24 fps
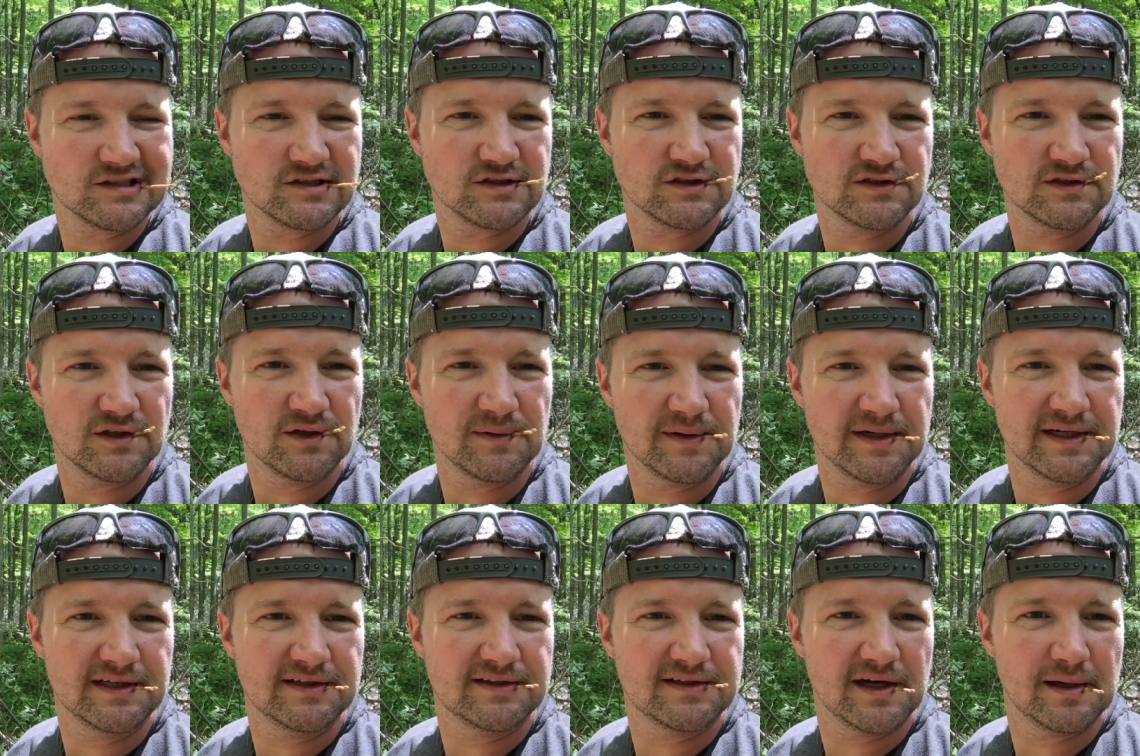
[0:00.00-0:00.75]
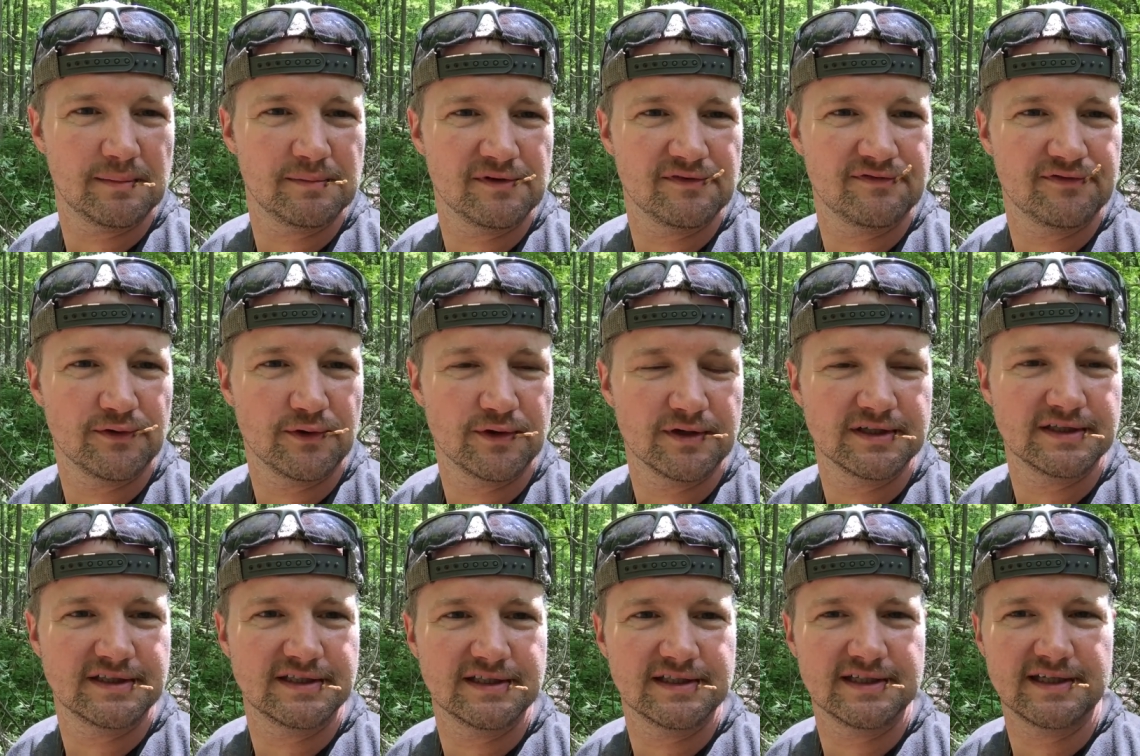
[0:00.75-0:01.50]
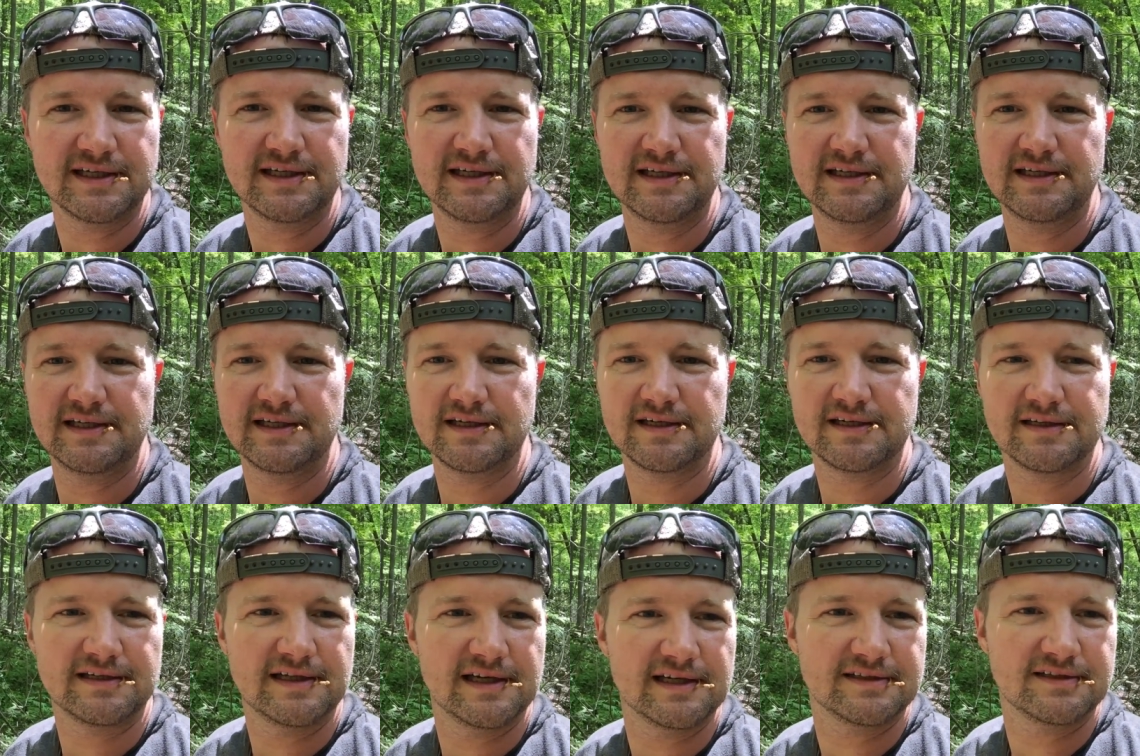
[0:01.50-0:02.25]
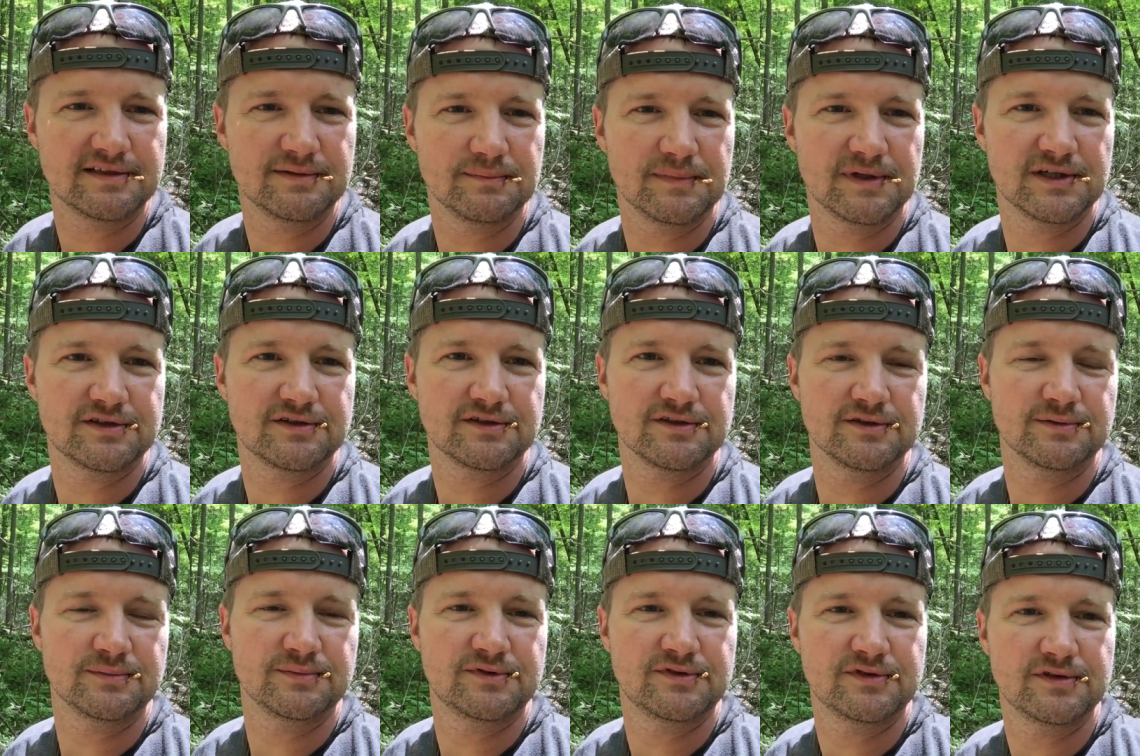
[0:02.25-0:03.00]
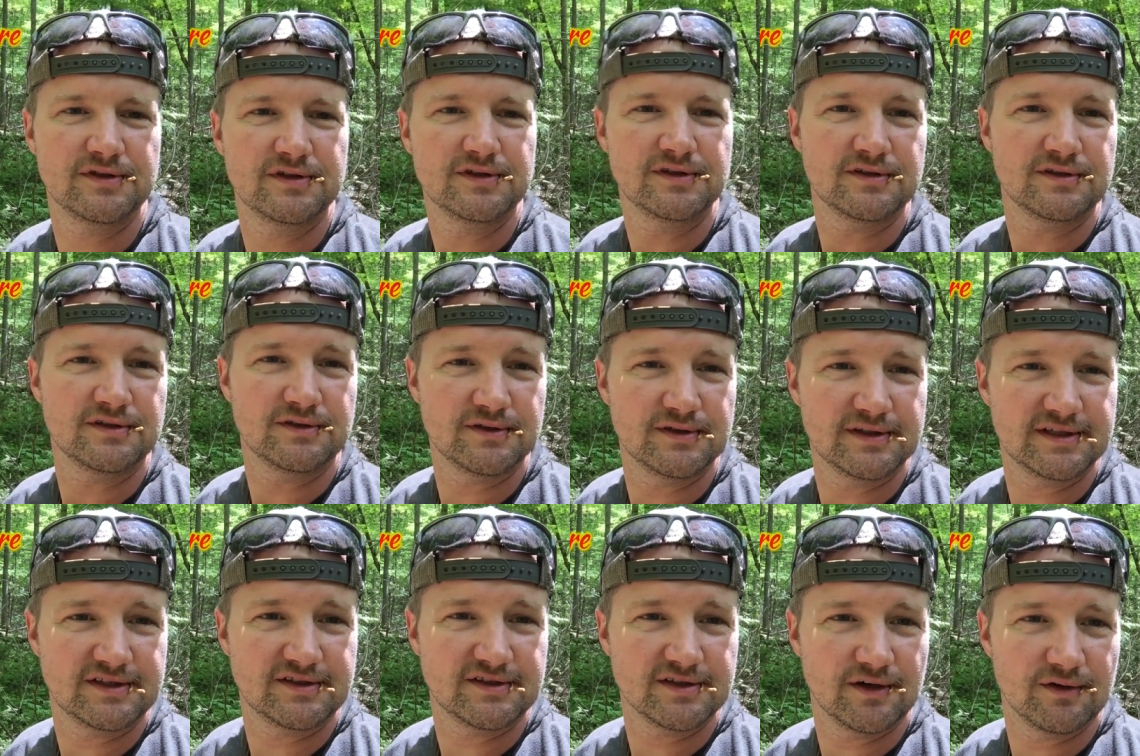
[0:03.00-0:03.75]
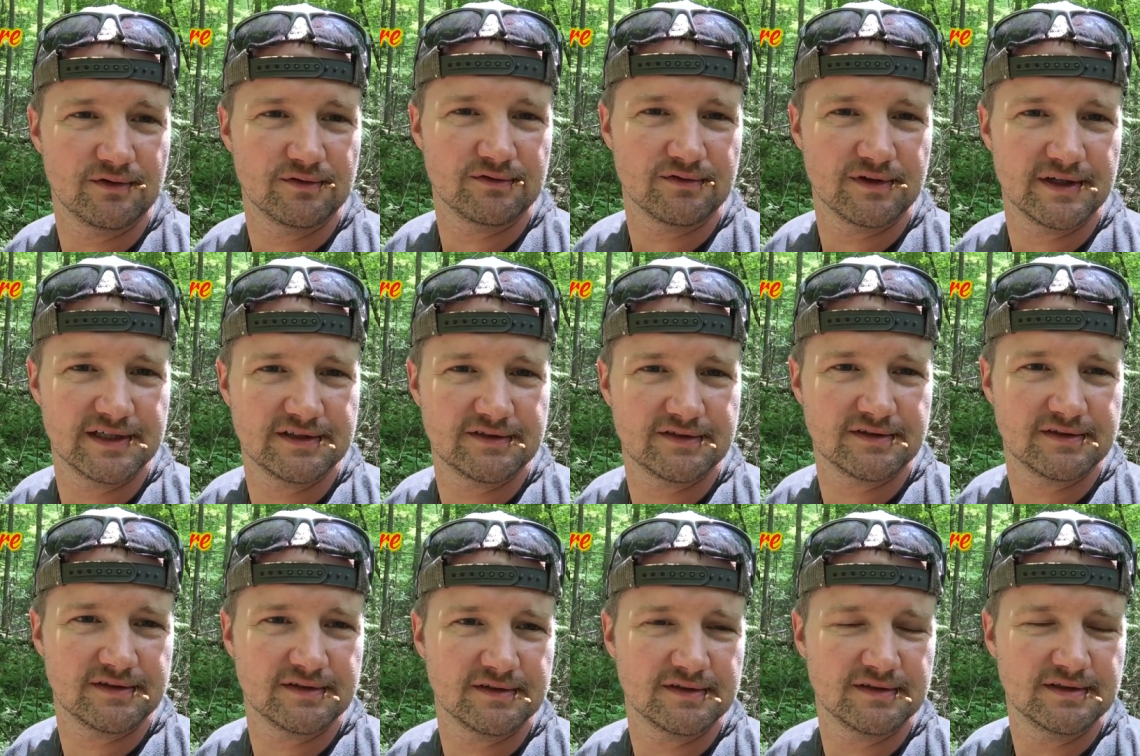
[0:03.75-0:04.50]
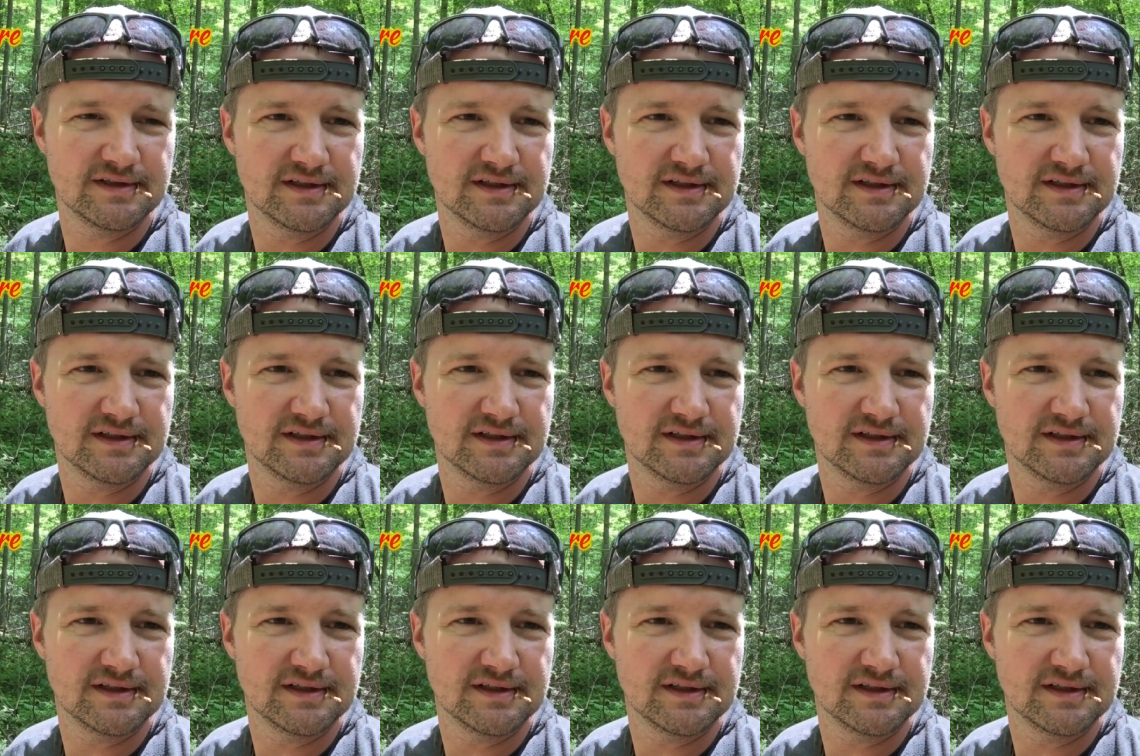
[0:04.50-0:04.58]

So anytime you're foraging, eating, collecting mushrooms, do it at your own risk.